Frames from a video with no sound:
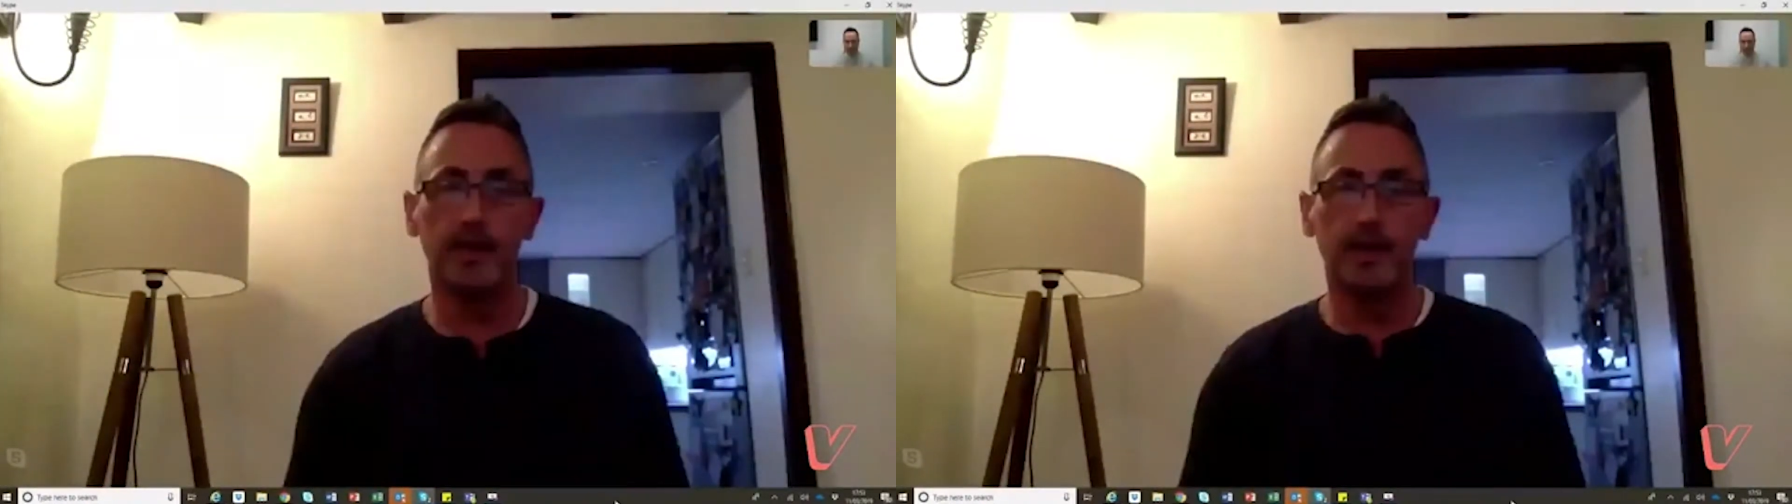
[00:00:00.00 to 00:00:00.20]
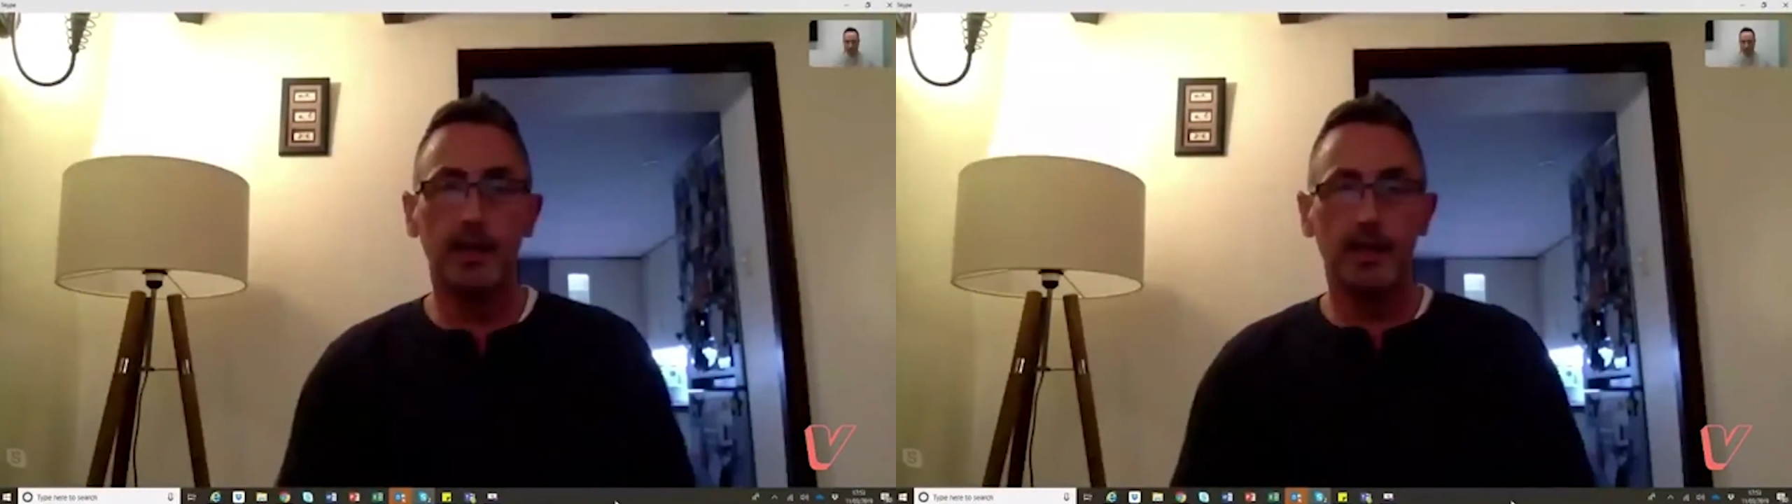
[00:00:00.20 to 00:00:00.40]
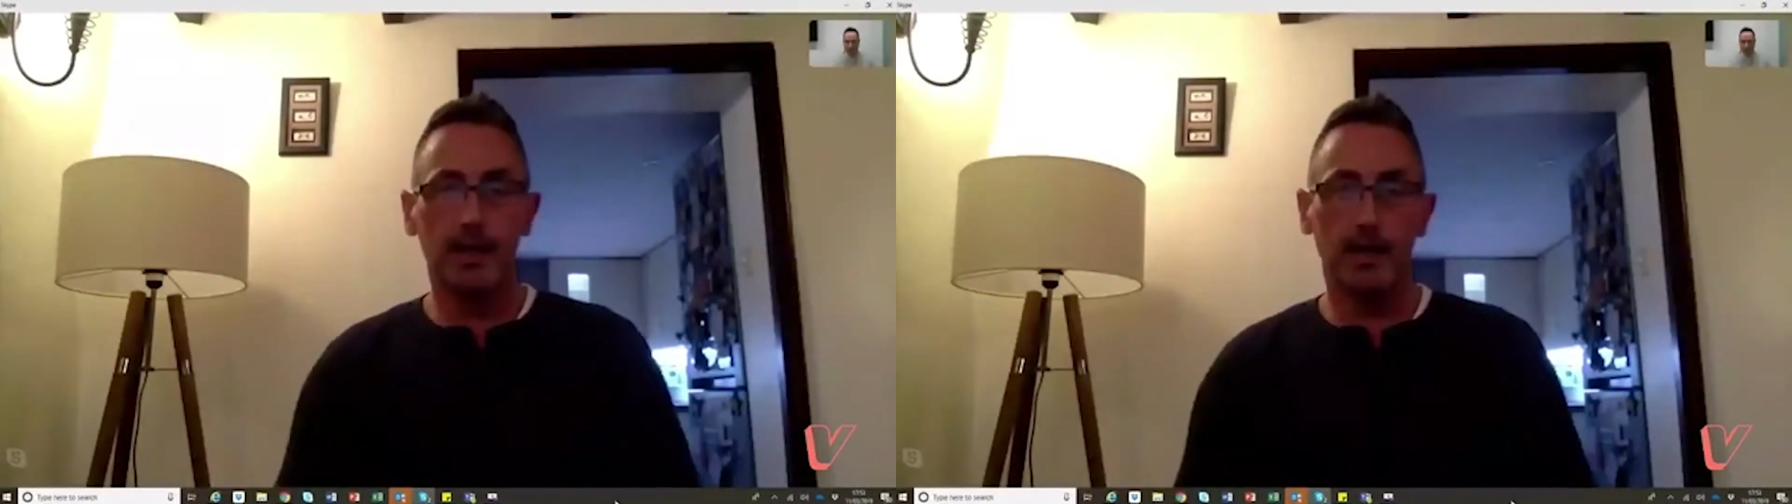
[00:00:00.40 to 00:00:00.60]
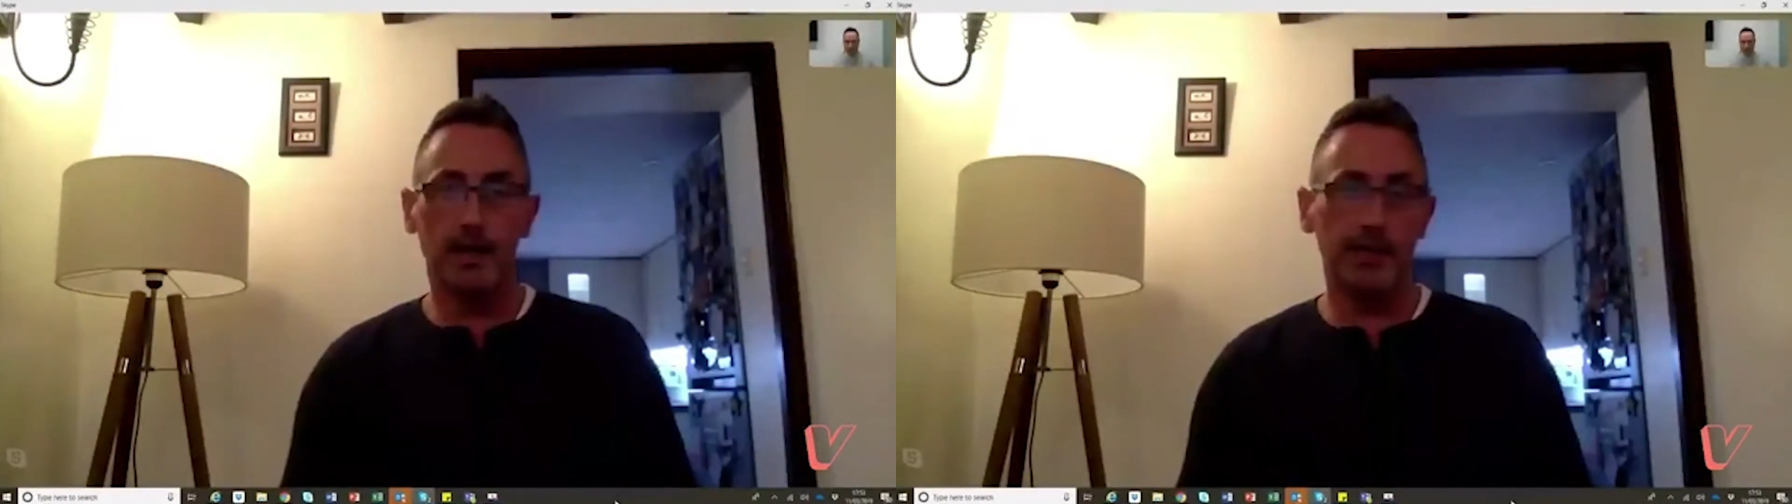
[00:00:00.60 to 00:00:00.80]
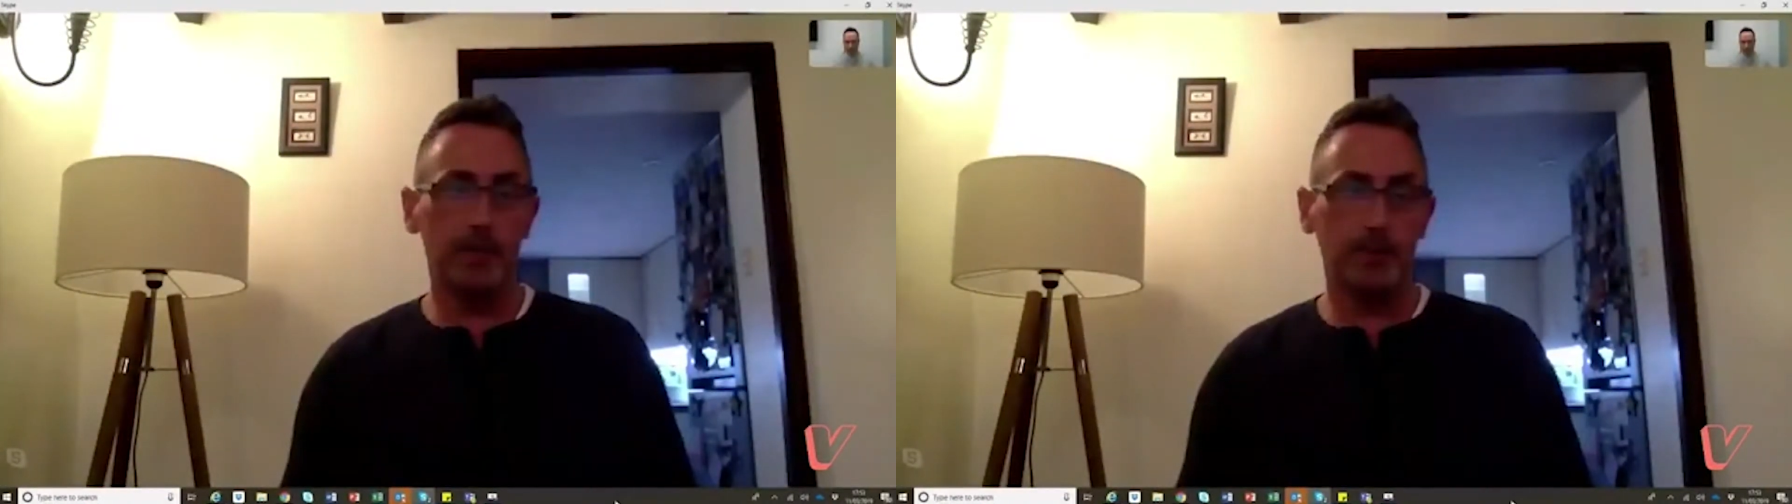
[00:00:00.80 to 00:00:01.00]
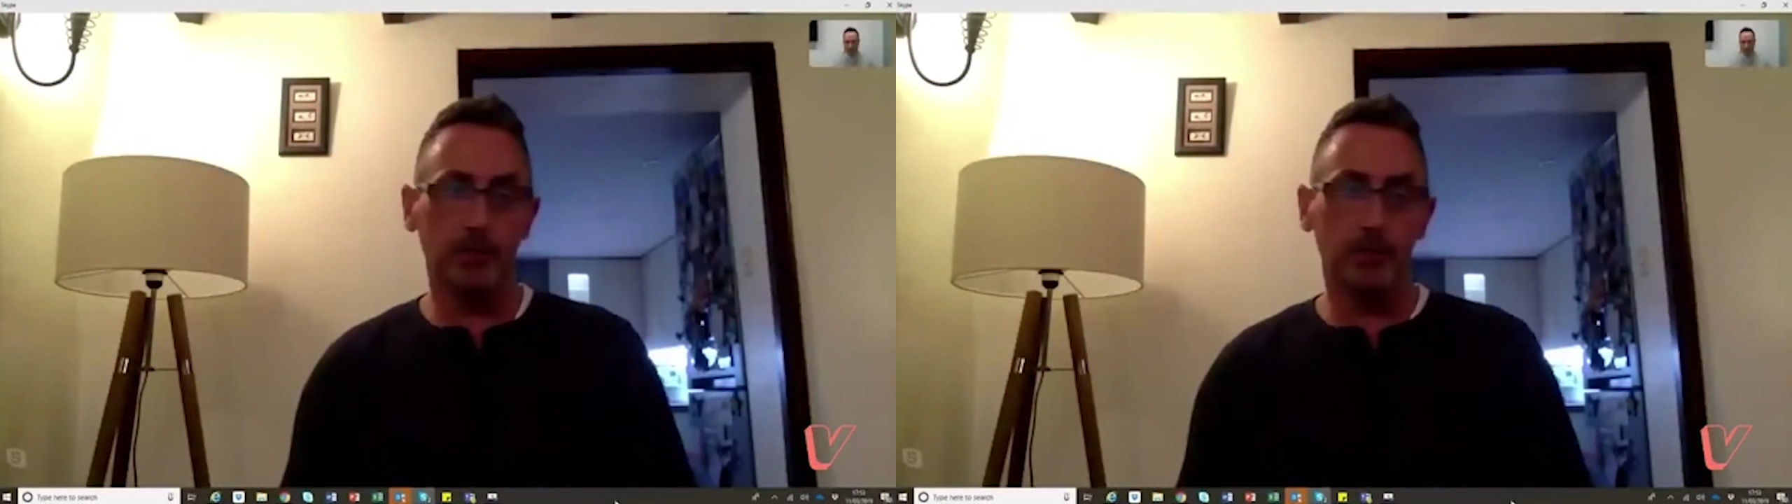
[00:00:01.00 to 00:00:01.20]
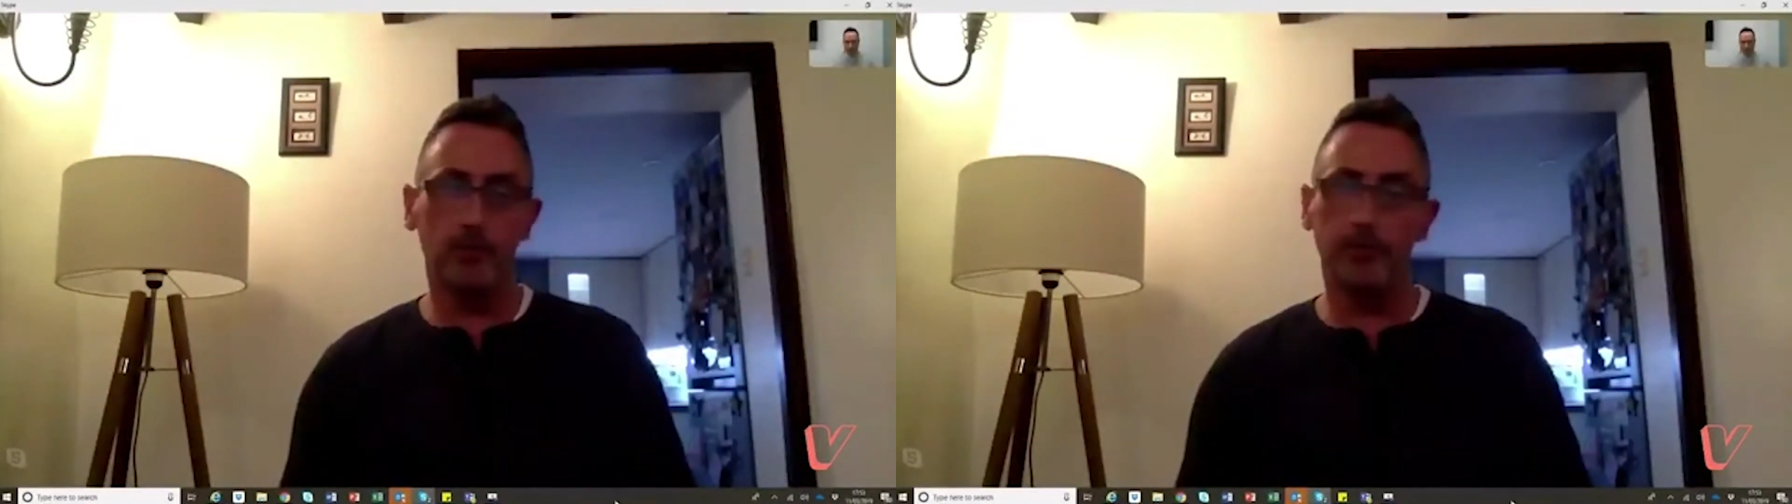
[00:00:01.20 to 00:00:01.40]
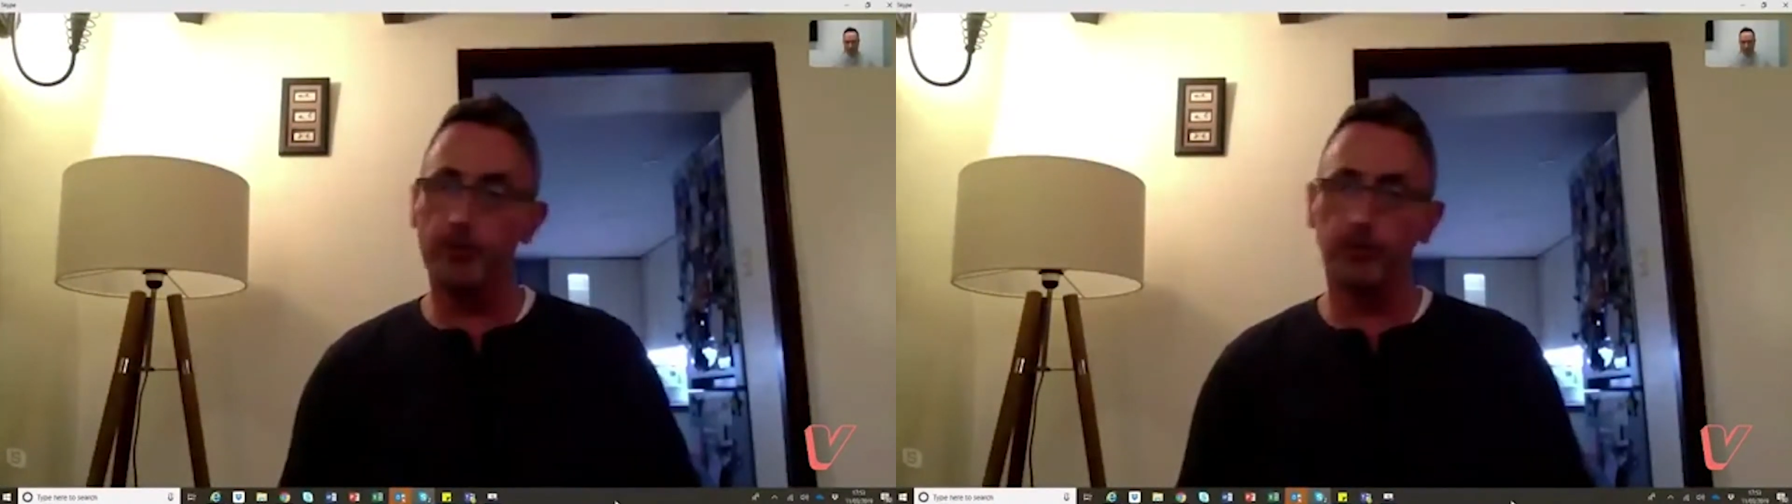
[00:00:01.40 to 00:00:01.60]
Yeah. There can be a bit of
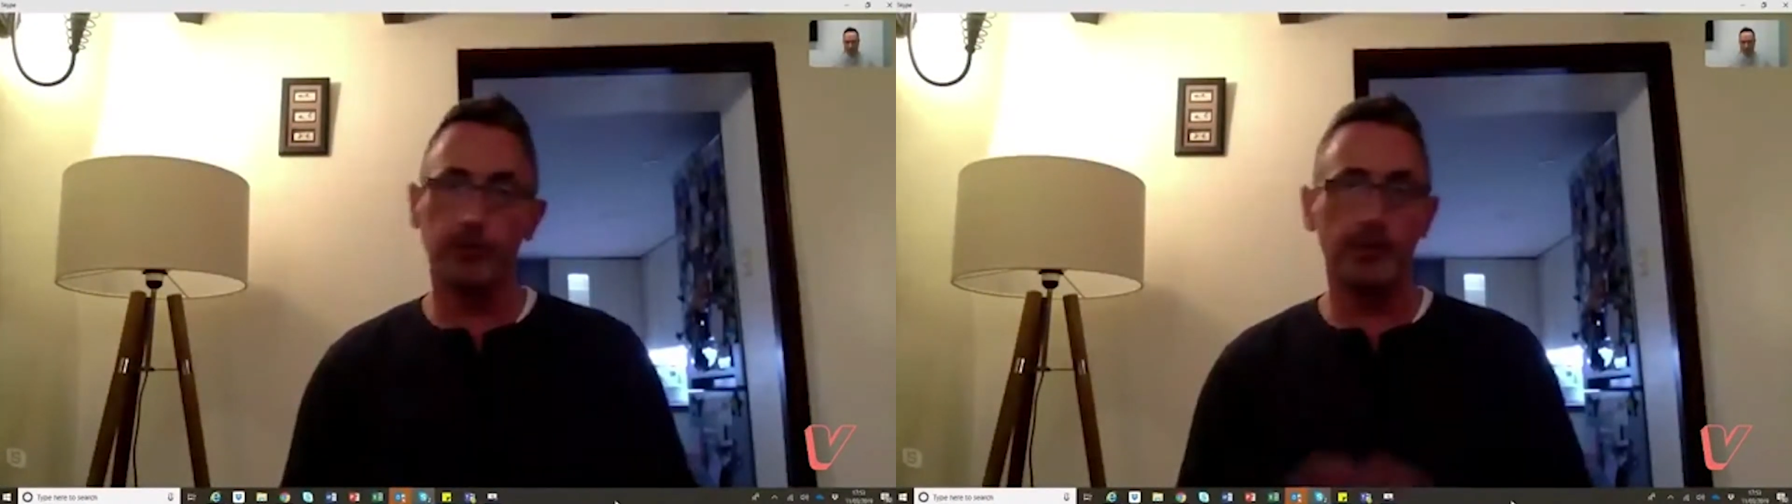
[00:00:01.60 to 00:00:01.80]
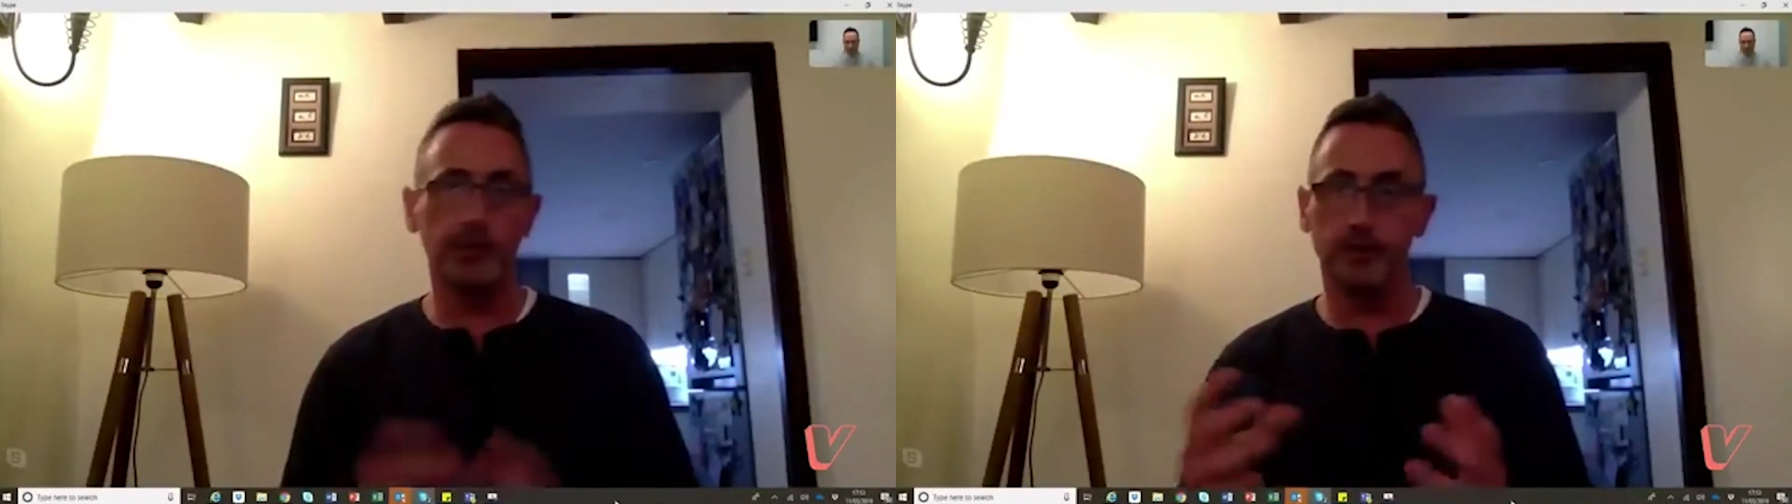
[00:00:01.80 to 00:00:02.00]
conflict between